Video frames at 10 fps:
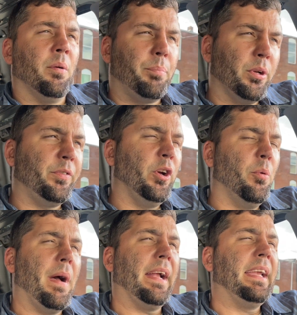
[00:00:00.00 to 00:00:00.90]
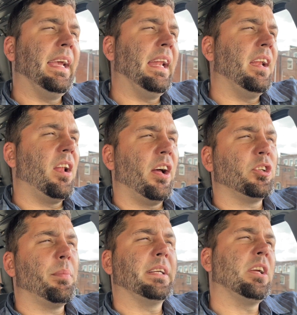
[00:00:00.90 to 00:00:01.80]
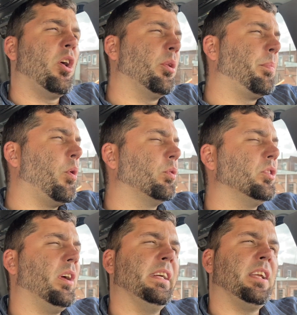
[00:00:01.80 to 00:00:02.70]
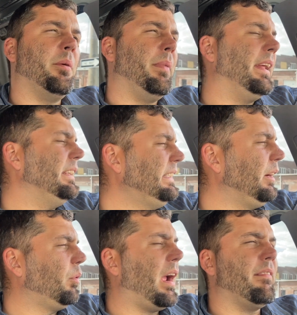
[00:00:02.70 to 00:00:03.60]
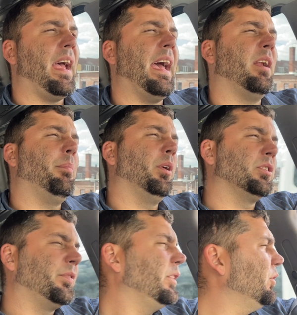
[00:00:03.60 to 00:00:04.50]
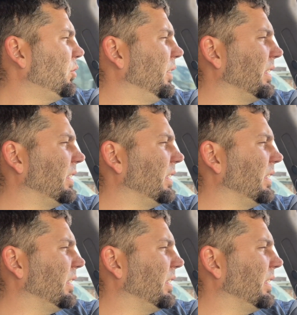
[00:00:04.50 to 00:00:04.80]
put the fuel back in. Nigel makes all the pulls on. He's like, man, this thing, we're having to add a bunch of fuel to it.